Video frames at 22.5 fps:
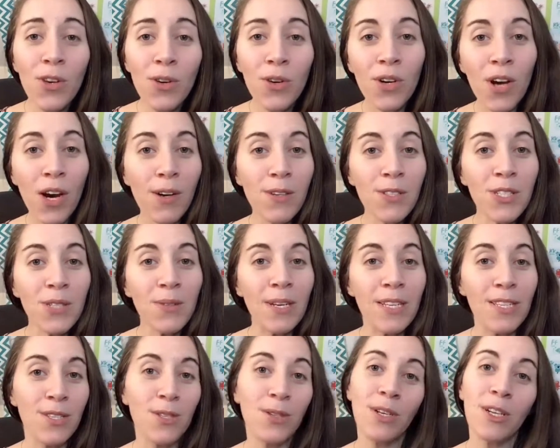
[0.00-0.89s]
you go to
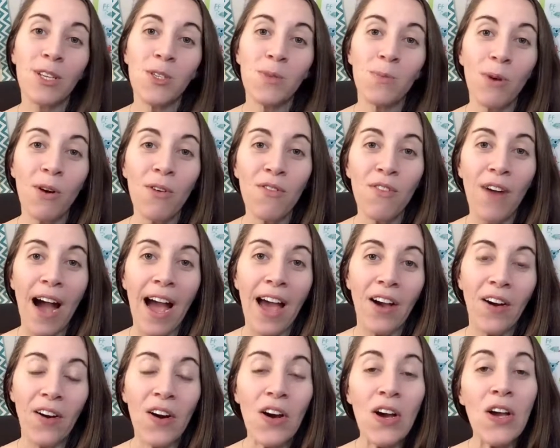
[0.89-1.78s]
a student's
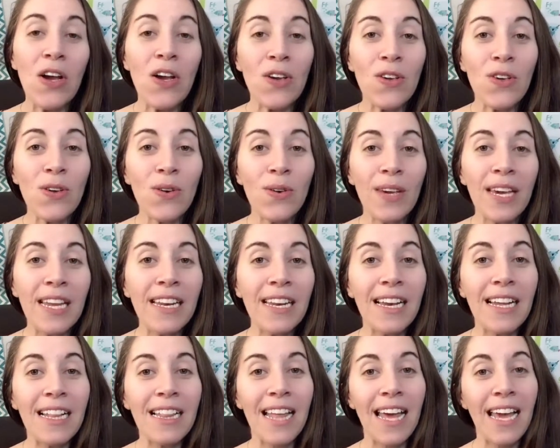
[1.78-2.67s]
profile, you
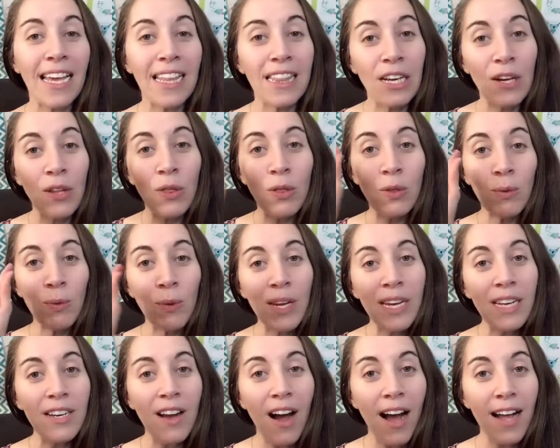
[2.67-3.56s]
can click the
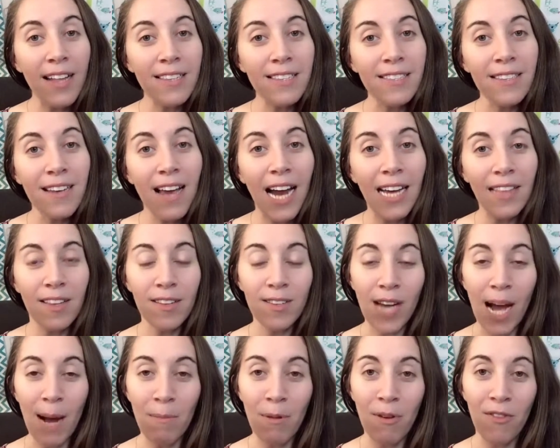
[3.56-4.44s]
3 dots at the
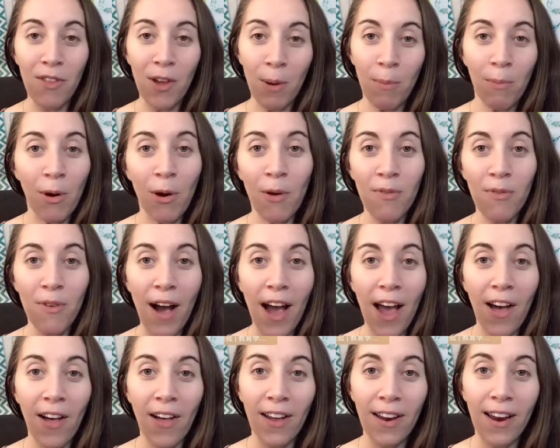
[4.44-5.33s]
top of their
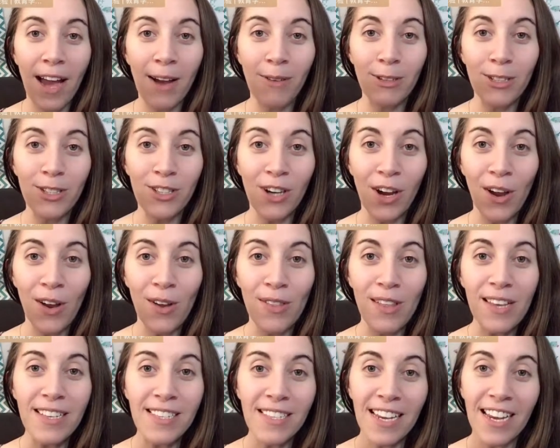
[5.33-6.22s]
profile, and I will show
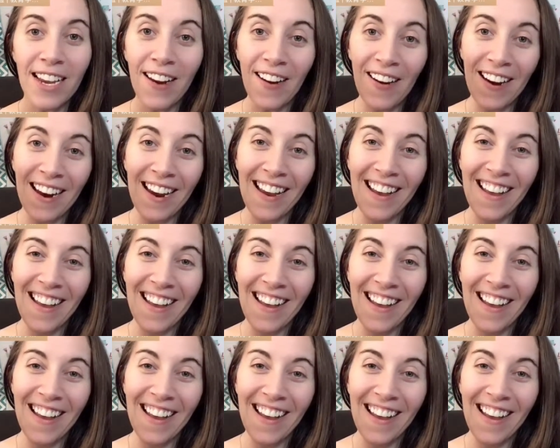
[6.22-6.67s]
you this here.